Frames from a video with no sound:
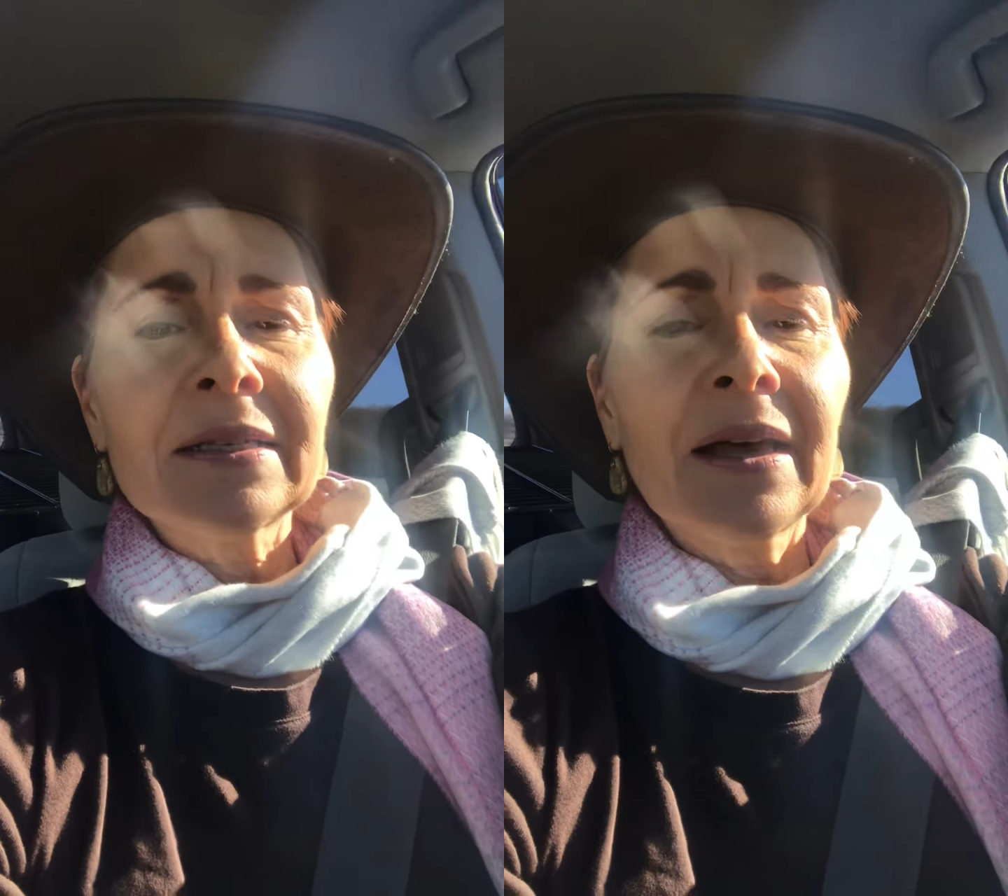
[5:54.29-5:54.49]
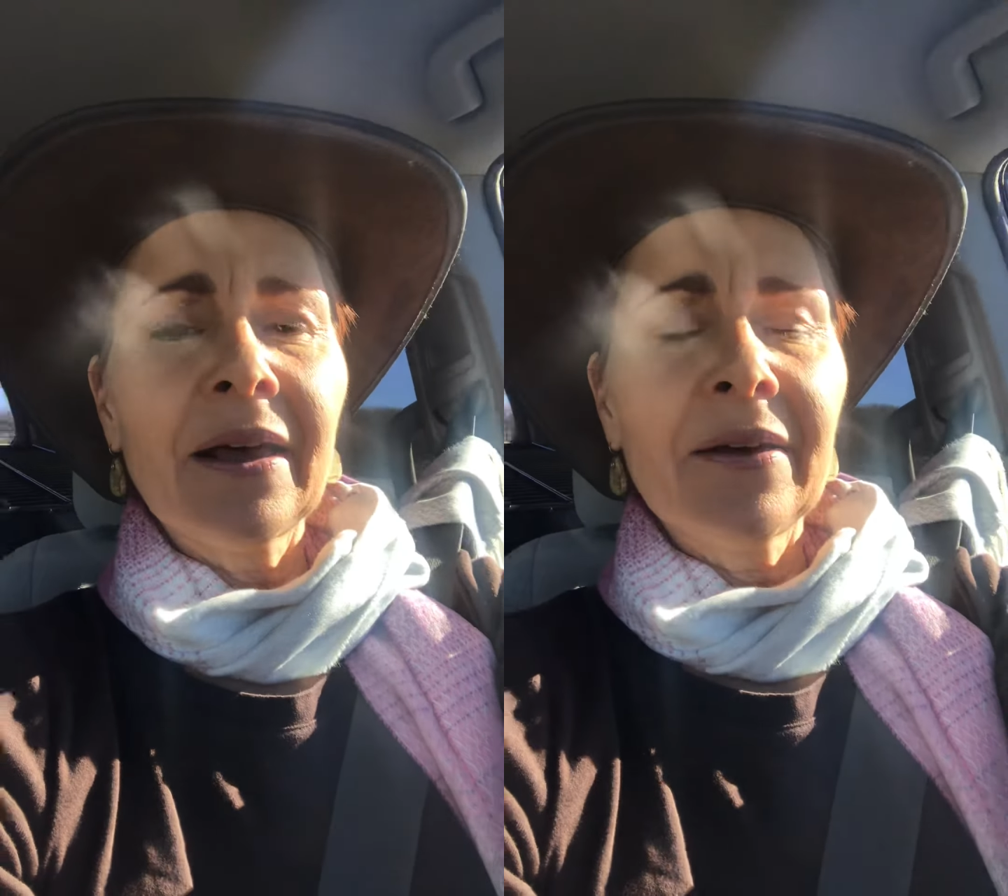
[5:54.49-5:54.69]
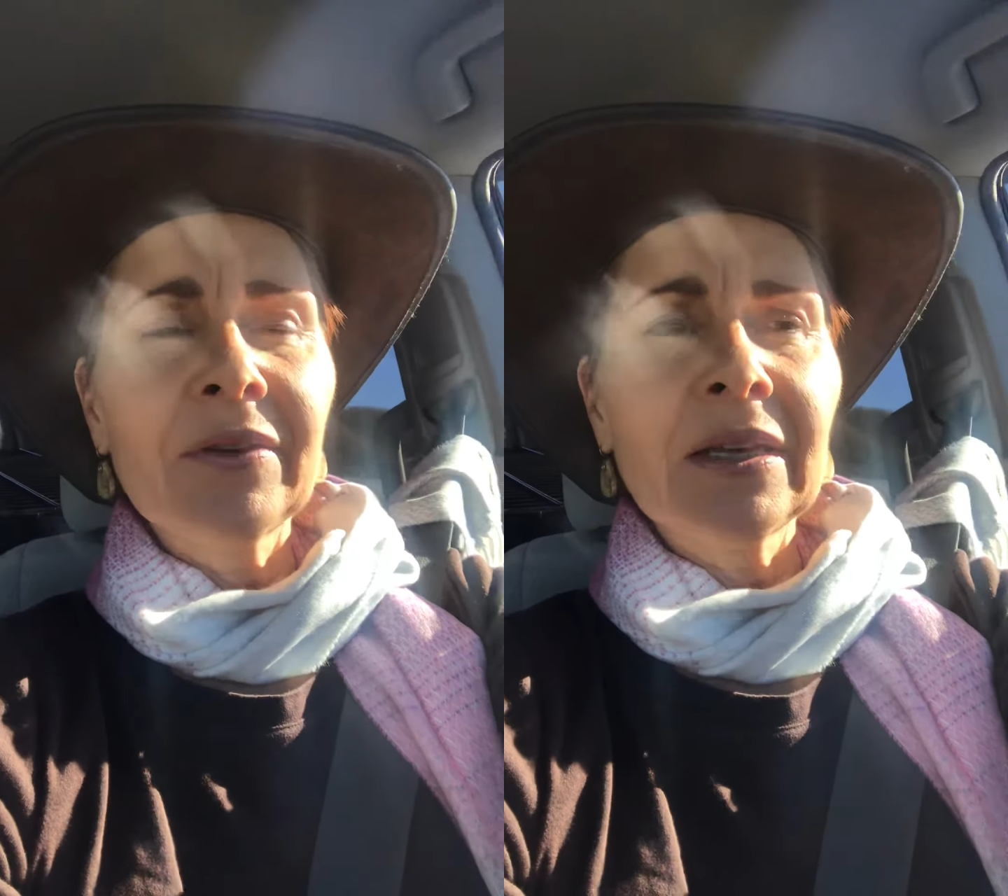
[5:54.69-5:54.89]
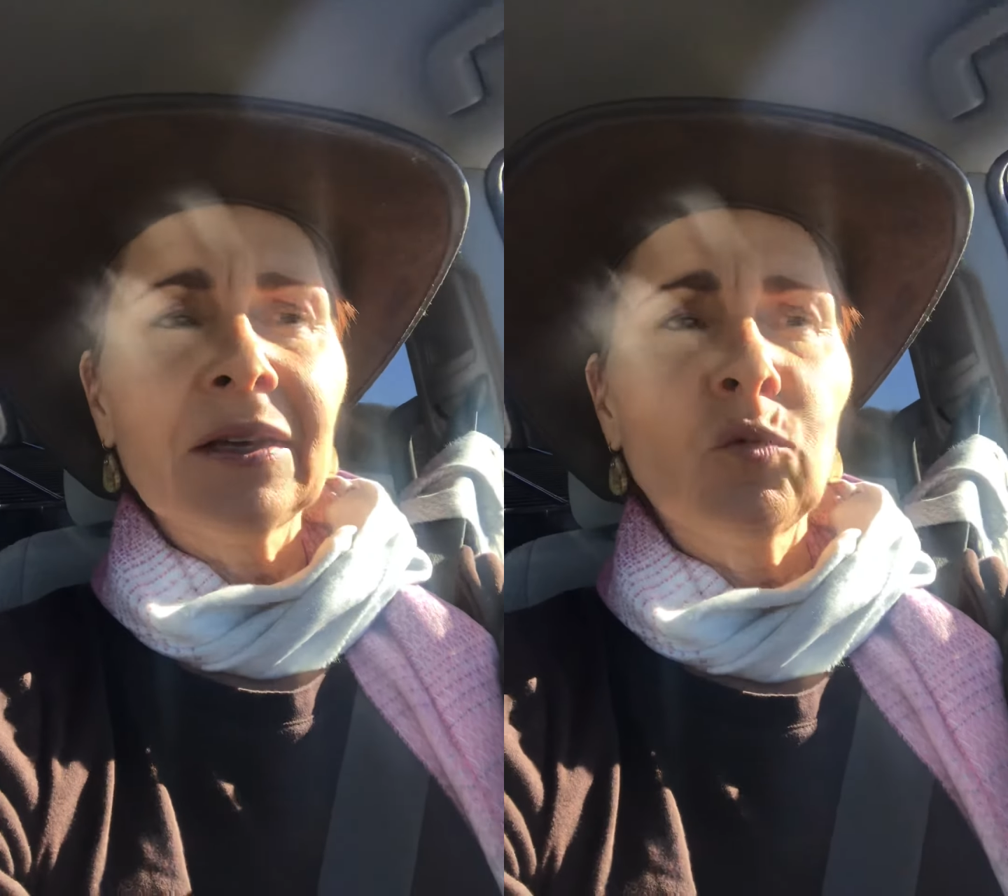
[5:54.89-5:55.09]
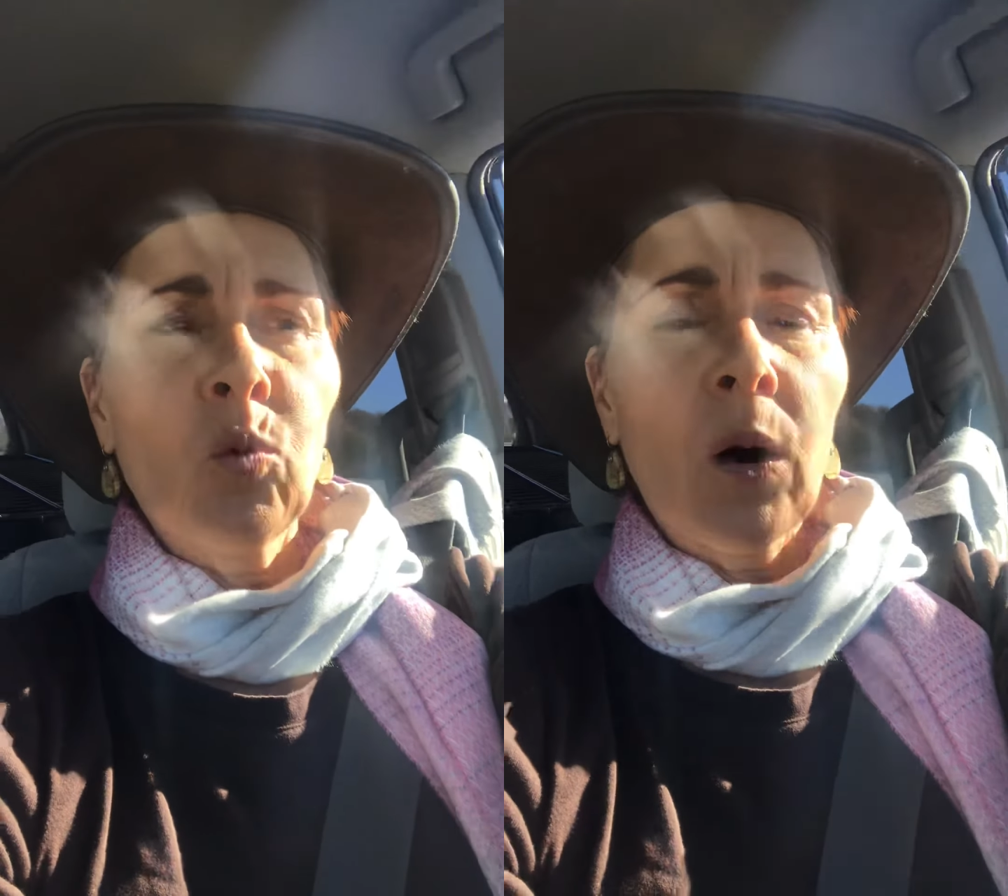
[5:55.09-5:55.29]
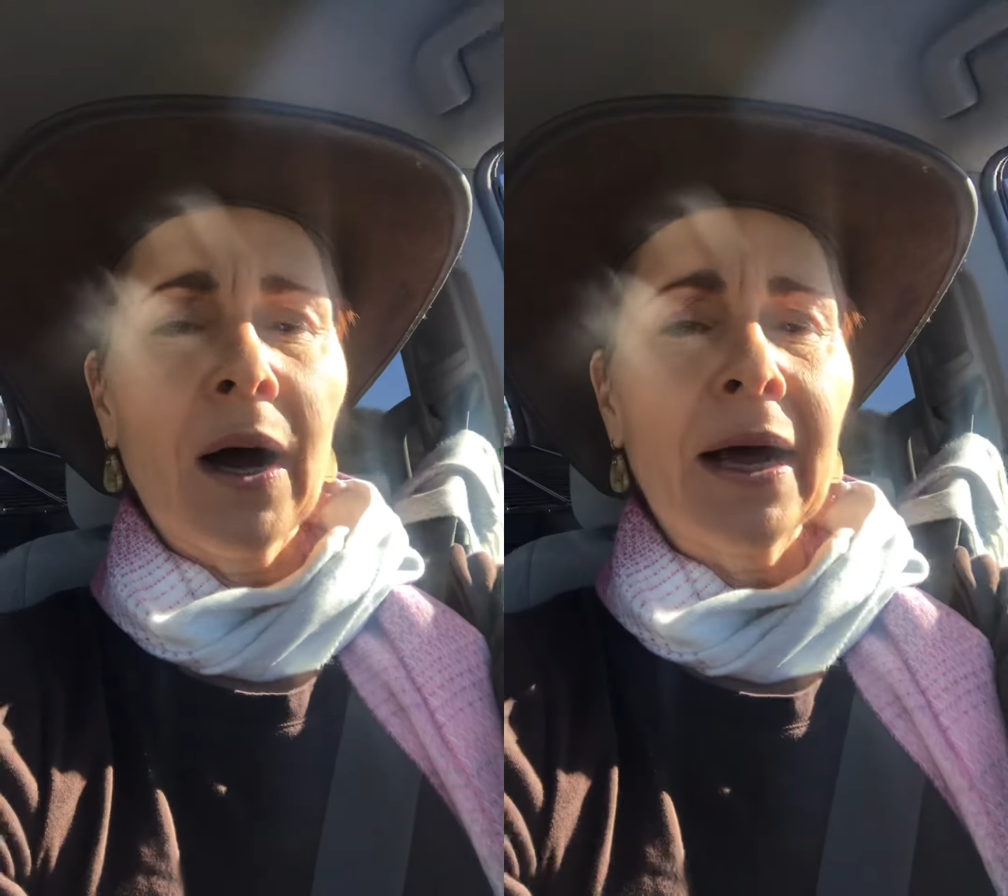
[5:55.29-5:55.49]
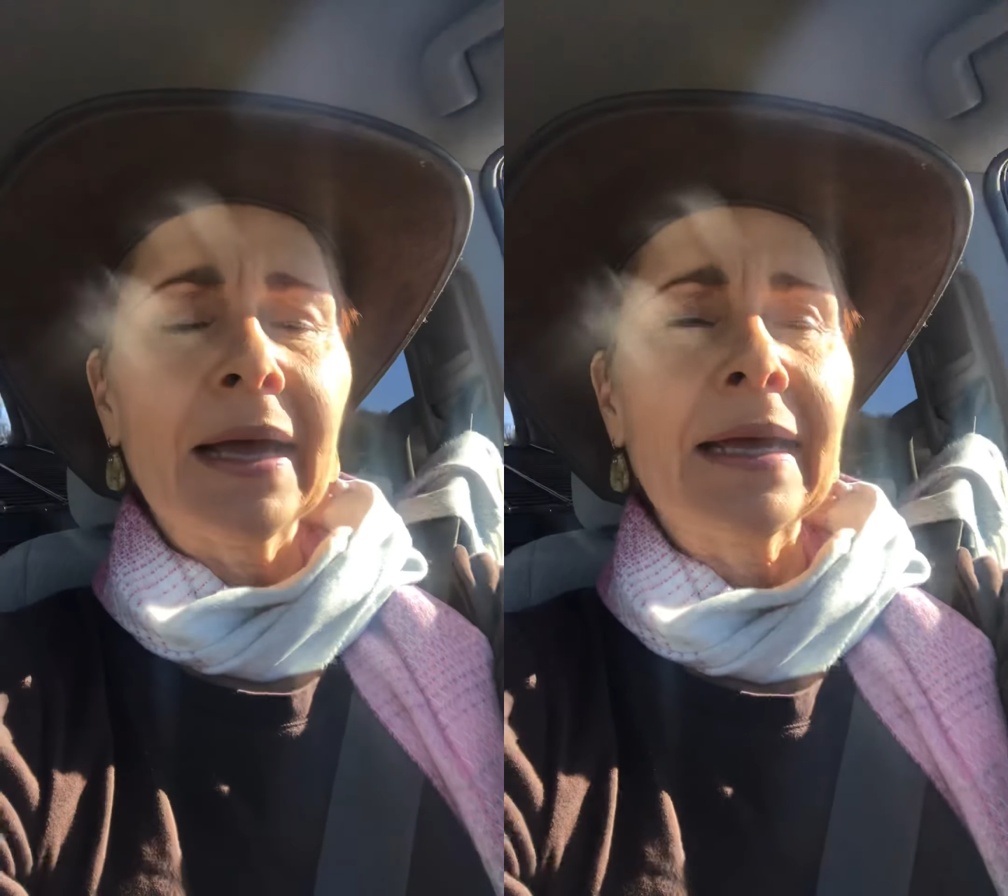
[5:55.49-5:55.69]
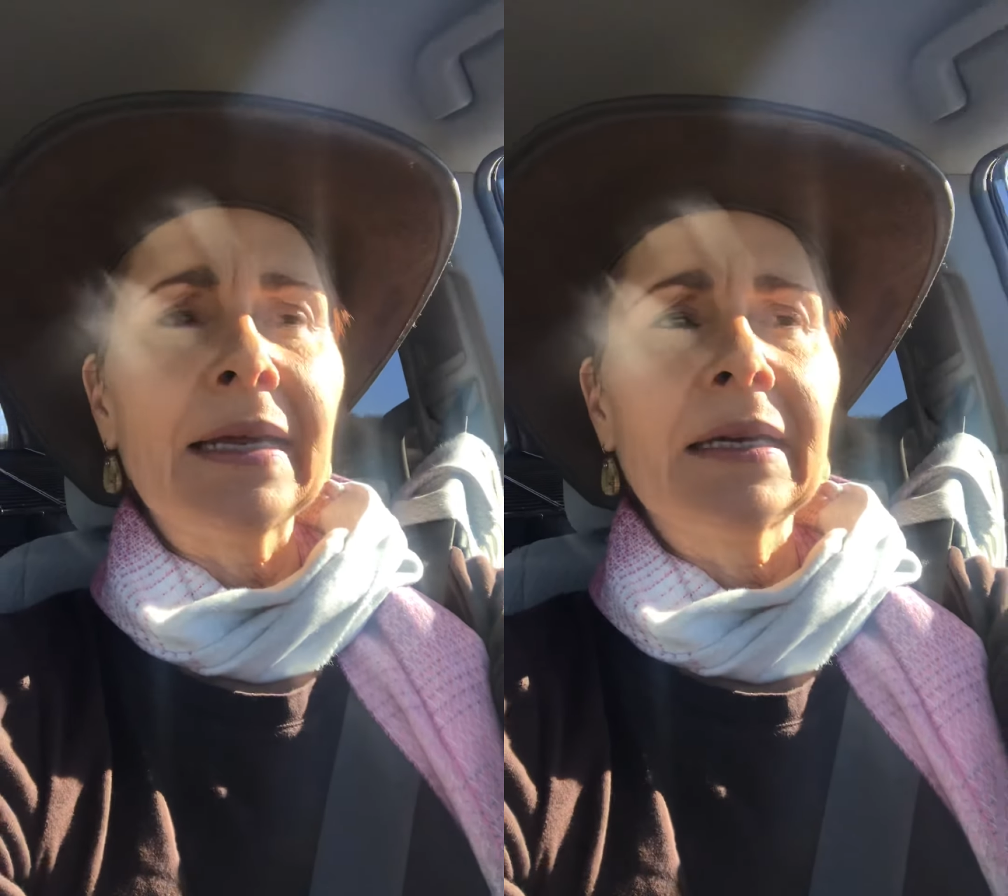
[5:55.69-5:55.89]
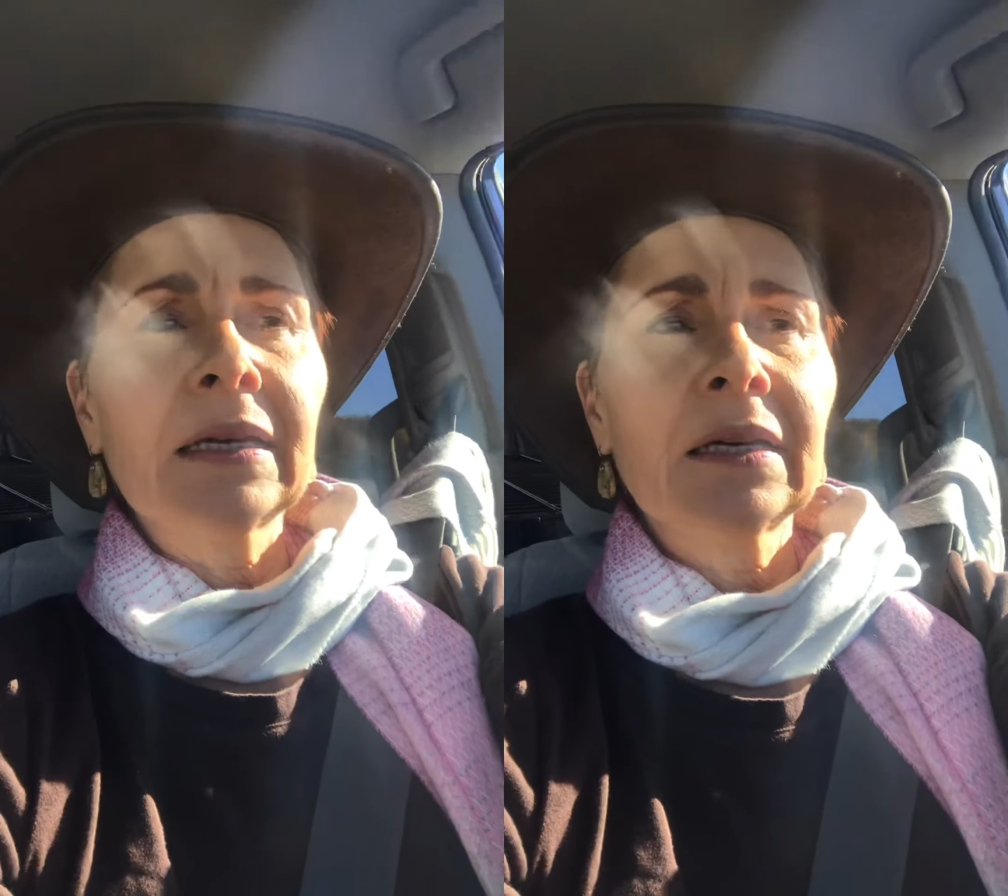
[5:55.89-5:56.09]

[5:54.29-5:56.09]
heavy, wide.